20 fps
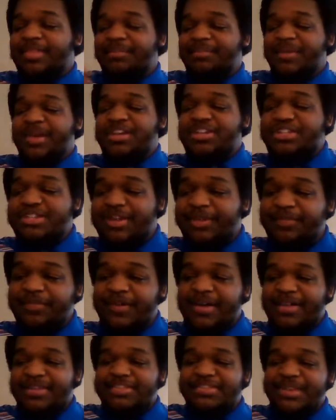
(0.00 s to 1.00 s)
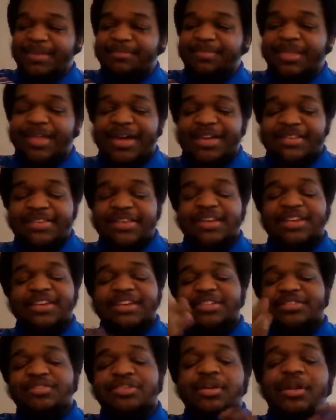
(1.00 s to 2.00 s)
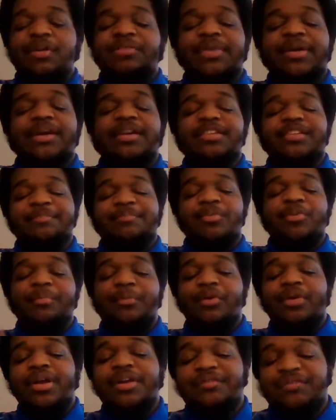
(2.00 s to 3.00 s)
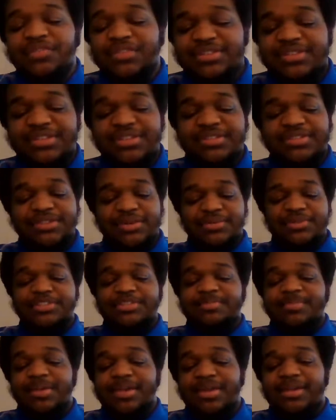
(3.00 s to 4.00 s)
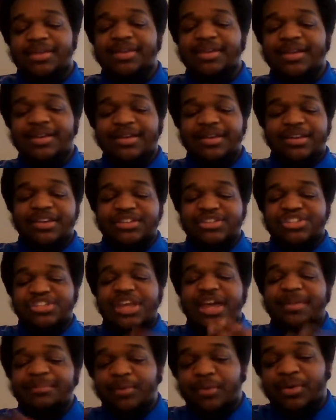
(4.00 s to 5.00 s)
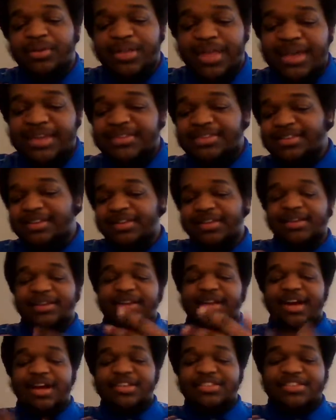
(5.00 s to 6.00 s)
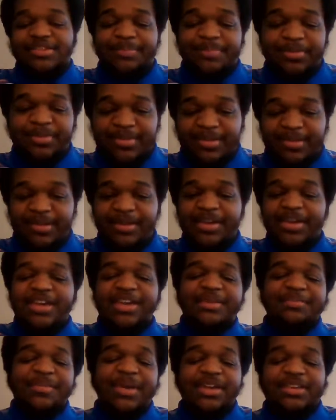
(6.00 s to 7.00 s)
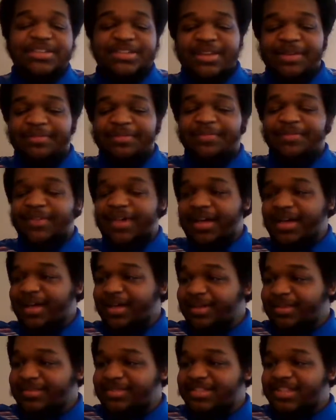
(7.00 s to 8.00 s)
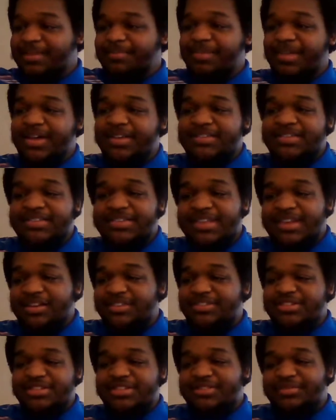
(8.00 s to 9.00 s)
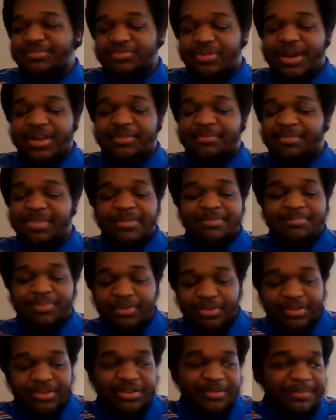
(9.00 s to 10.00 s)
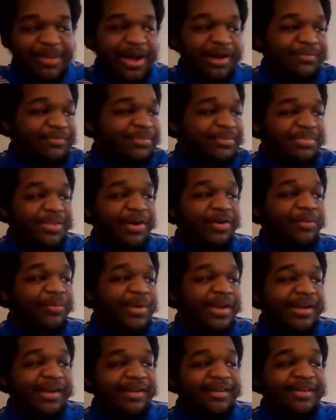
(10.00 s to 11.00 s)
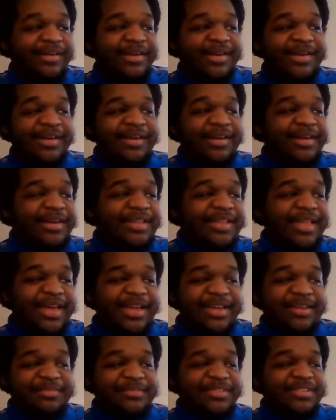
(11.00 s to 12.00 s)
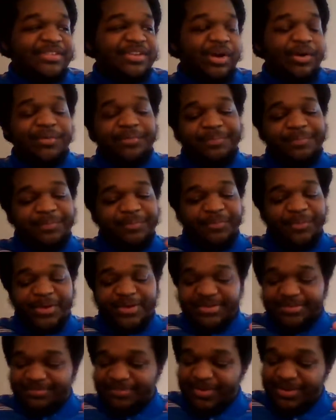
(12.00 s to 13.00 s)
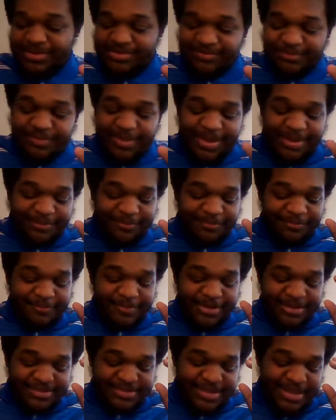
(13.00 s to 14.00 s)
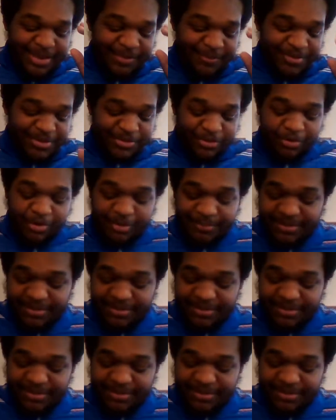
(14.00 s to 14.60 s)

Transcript: makeshift zip lines. They could have, you know, they could have put more emphasis, so to speak. They could shine more light to the concept of the makeshift zip lines instead of just randomly pulling them out from nowhere. Like, you know, when the time